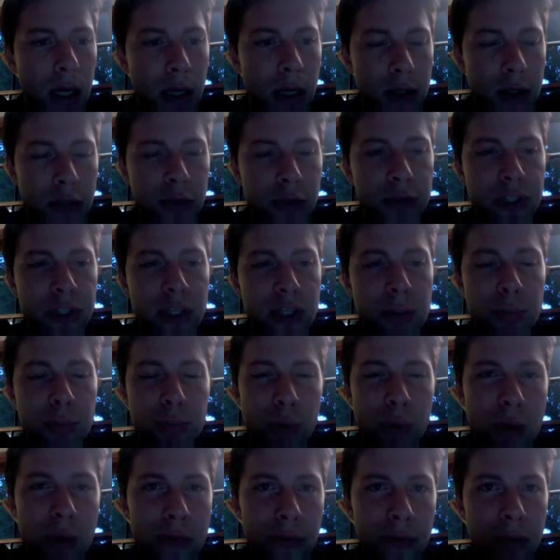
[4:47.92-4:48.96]
You'll need to
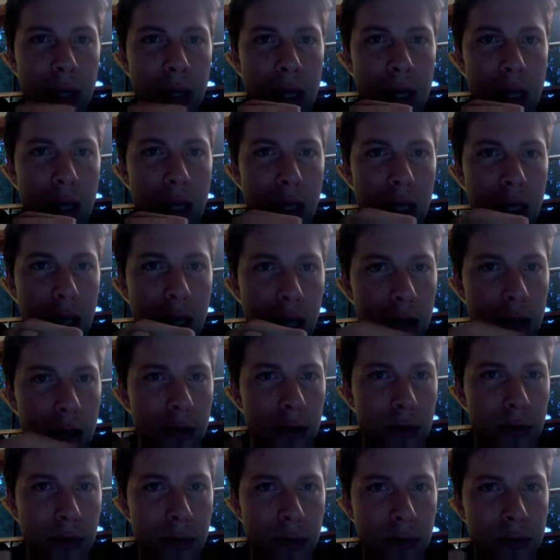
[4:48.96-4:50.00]
briefly
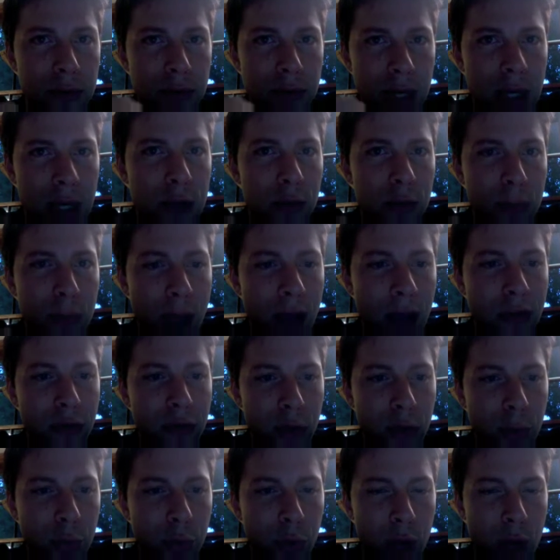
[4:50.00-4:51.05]
introduce each mastery
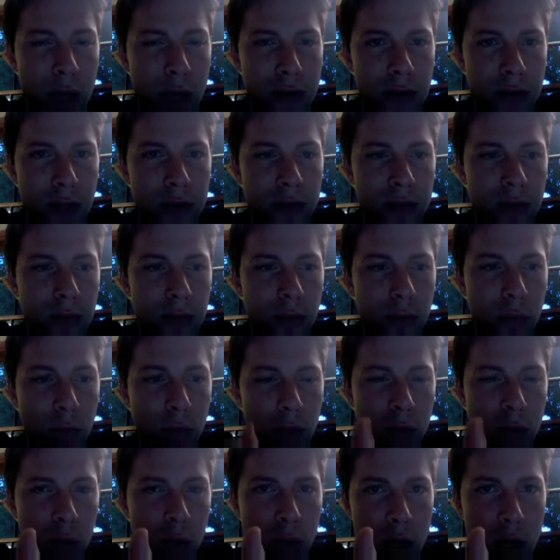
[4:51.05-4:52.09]
project, what
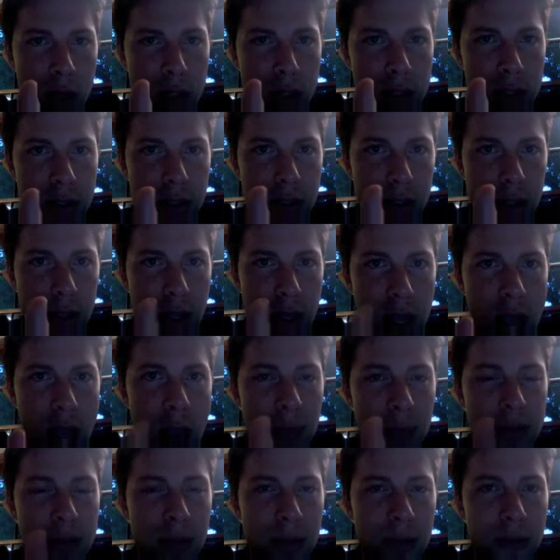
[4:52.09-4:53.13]
it was, how
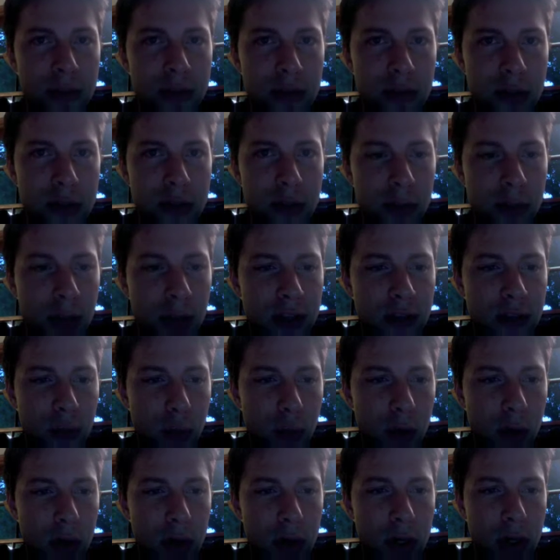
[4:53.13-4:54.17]
it demonstrates your best
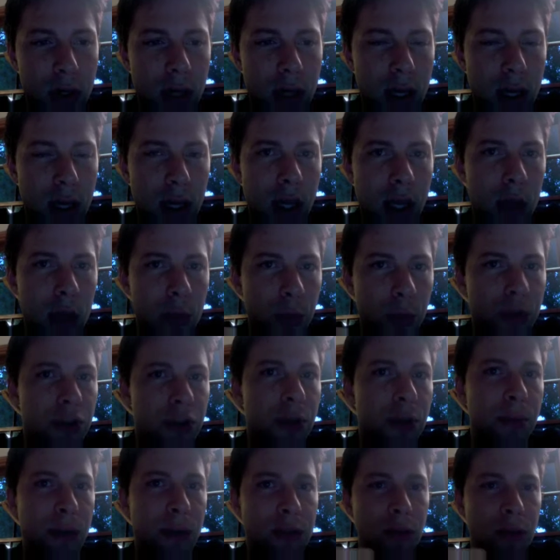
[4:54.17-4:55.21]
work, and which of
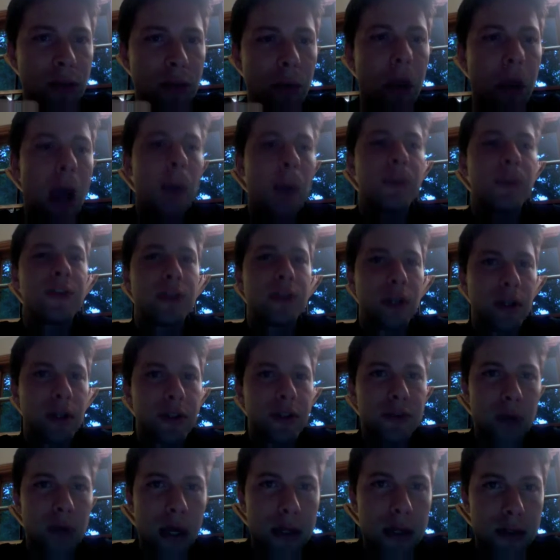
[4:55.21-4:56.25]
the Metro habits it
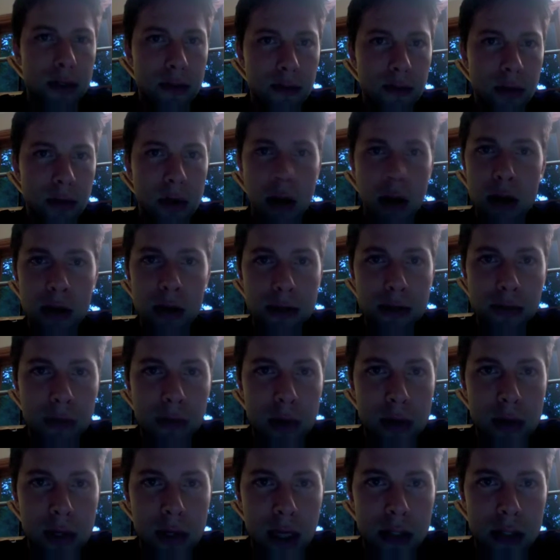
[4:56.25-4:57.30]
illustrates. Regardless of
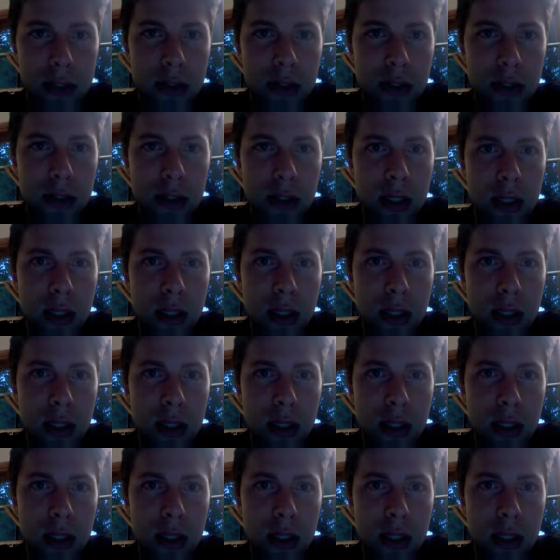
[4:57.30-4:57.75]
whether you're